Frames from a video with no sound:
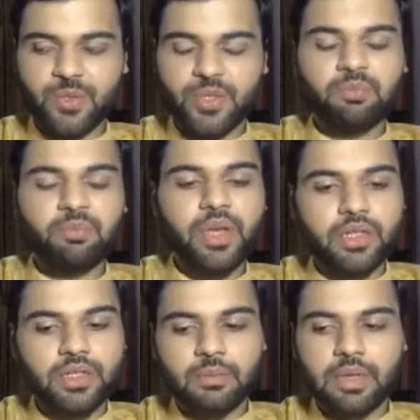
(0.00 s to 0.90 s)

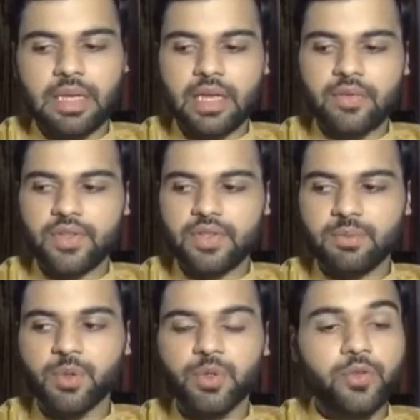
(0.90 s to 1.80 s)
period in my life. It's a
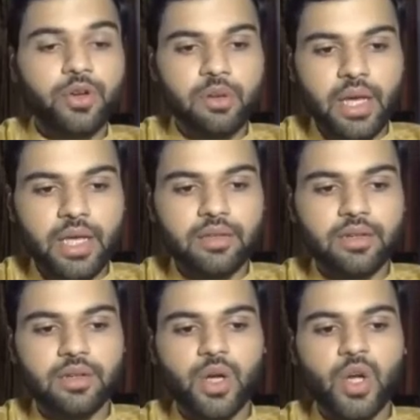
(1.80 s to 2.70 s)
beautiful
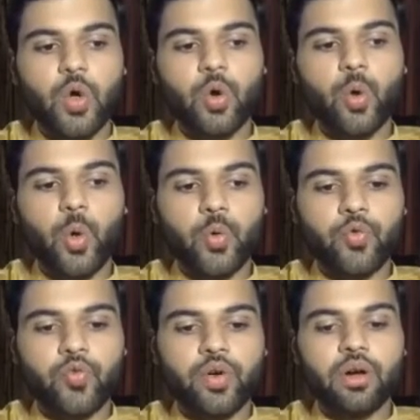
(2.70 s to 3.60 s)
reminder of
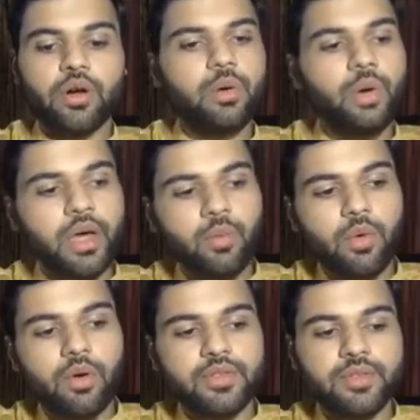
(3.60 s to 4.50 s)
who I
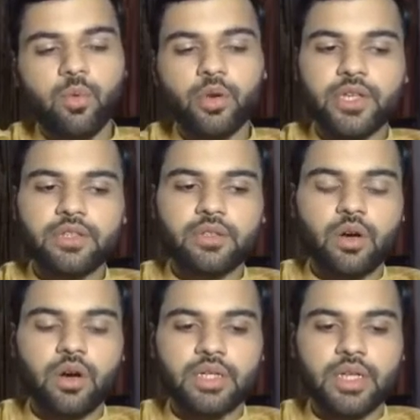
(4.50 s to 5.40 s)
was, what I
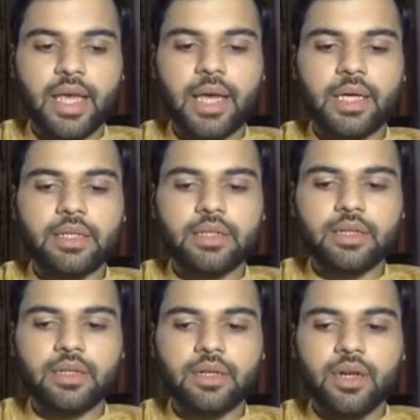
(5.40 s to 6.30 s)
thought, and
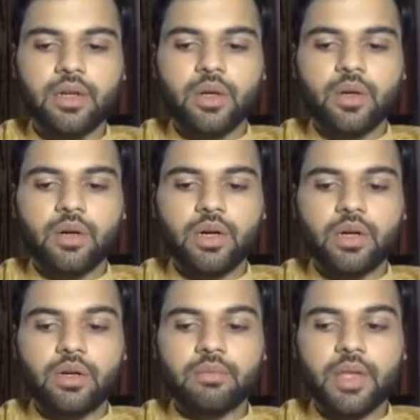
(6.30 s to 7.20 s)

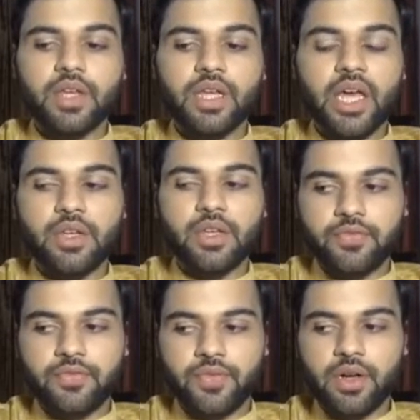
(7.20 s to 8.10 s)
the kind
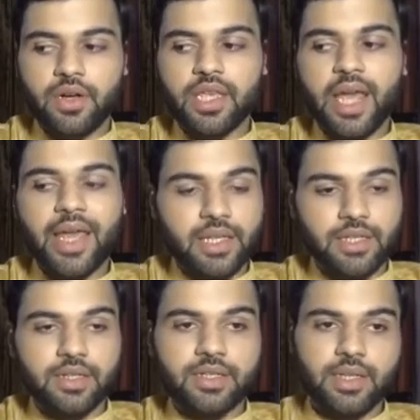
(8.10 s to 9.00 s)
of
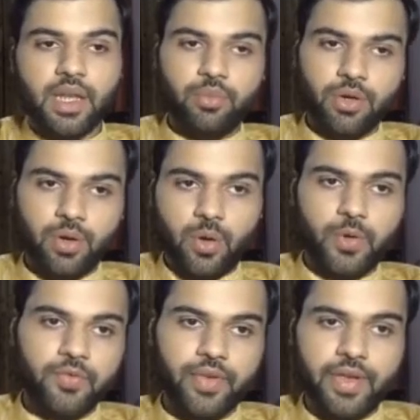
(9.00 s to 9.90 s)
characters that I put a lot
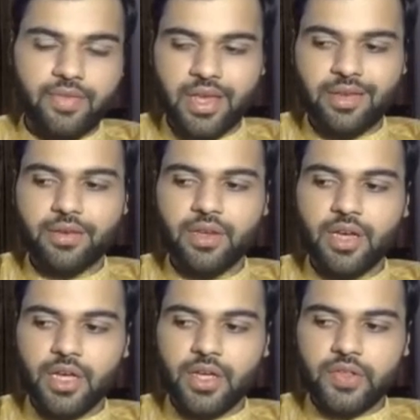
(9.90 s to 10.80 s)
of faith in.
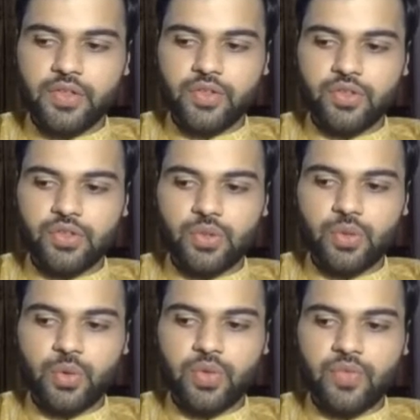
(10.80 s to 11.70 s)

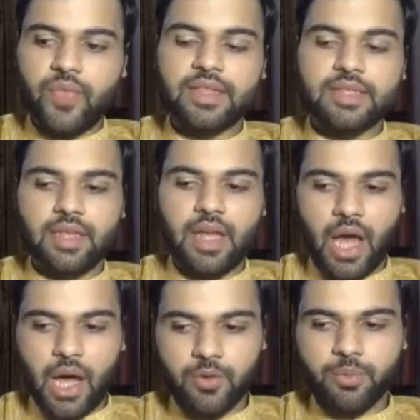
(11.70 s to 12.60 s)
So that's
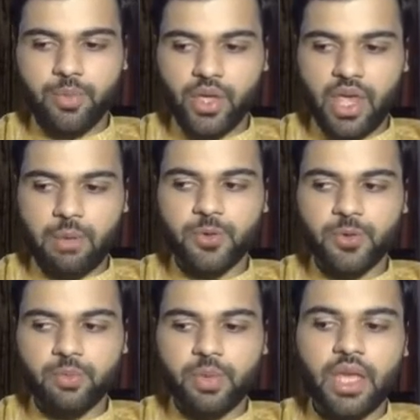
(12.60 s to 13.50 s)
how the book came
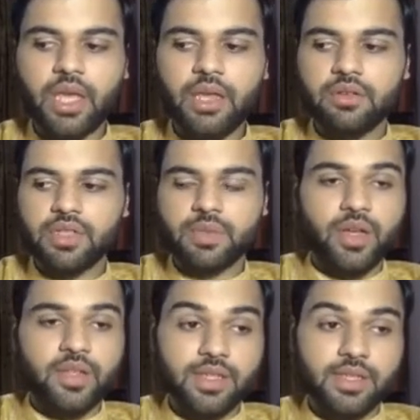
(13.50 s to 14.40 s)
into being. And the
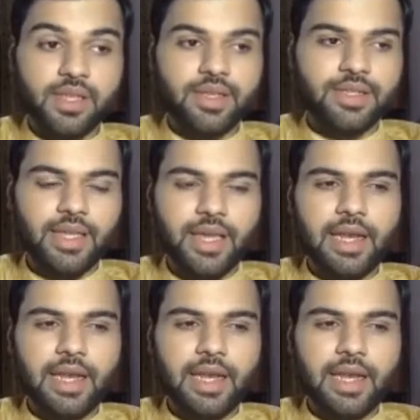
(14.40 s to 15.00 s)
responses, as I said,